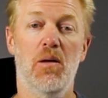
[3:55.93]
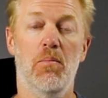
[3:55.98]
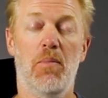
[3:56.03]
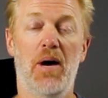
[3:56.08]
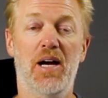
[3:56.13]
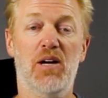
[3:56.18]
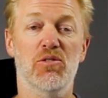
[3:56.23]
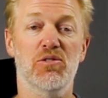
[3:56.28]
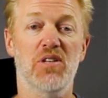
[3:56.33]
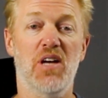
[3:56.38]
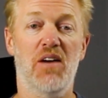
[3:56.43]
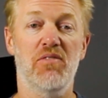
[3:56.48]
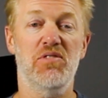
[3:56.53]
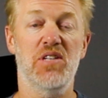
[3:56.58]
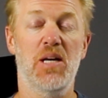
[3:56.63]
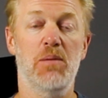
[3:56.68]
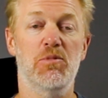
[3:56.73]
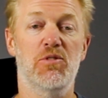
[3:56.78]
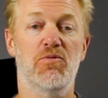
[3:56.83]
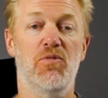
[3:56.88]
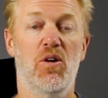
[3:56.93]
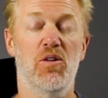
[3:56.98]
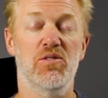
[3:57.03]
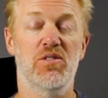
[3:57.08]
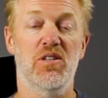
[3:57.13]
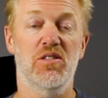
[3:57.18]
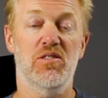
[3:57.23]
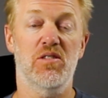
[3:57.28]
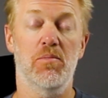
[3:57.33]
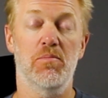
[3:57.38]
Microsoft Teams phone
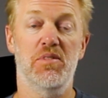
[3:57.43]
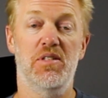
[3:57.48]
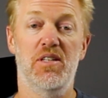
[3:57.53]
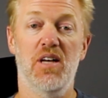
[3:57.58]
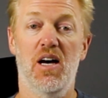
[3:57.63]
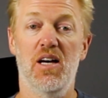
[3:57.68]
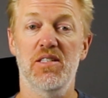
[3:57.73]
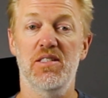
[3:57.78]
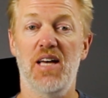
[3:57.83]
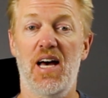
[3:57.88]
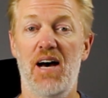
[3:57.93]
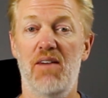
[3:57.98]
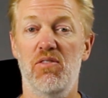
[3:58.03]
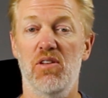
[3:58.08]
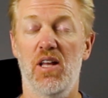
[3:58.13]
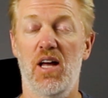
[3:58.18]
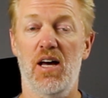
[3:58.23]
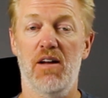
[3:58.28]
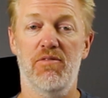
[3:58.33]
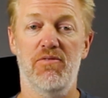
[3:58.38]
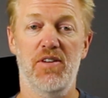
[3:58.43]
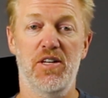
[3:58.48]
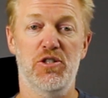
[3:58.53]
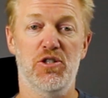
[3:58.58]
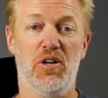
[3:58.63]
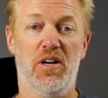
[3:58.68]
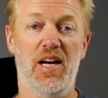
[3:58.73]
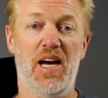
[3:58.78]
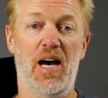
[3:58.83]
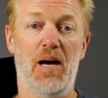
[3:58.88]
system does have a lot of
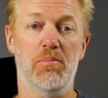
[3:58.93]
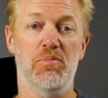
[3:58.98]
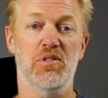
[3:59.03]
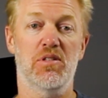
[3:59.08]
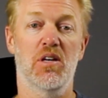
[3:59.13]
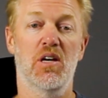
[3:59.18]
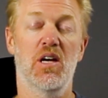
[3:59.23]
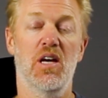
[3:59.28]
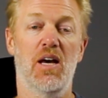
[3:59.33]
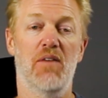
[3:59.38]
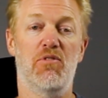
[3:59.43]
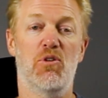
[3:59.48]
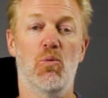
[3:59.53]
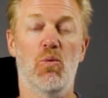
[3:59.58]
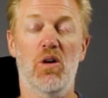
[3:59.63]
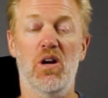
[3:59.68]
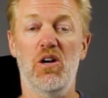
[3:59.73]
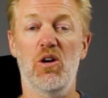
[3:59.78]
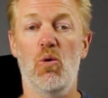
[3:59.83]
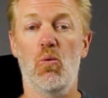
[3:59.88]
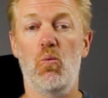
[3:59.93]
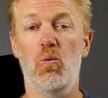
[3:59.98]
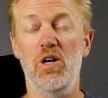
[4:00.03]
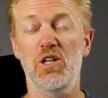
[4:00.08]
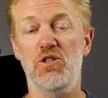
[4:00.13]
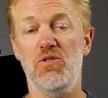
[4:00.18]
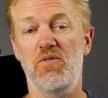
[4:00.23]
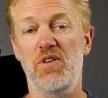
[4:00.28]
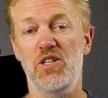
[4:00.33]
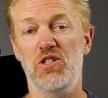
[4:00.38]
feature gaps. If you want to know
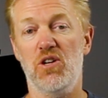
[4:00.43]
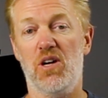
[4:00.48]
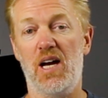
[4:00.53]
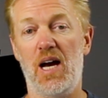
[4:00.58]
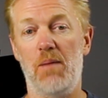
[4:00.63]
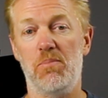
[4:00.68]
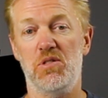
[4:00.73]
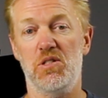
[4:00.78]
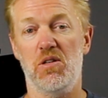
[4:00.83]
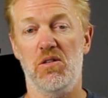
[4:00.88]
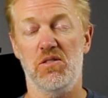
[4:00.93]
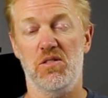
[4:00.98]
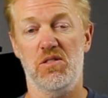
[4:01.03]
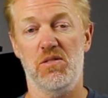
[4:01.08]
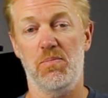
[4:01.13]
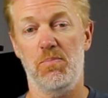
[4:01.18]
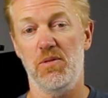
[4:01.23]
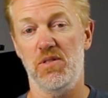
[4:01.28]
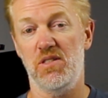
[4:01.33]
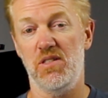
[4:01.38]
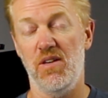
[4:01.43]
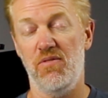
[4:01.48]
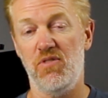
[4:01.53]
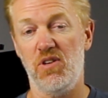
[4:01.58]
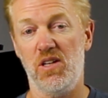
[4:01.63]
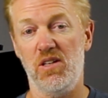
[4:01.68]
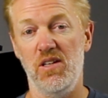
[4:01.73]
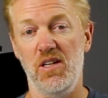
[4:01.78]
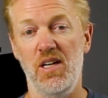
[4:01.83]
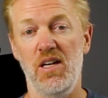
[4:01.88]
which feature gaps
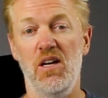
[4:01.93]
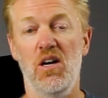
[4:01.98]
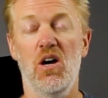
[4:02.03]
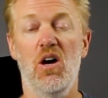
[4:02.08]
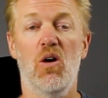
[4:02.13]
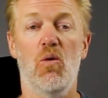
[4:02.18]
specifically,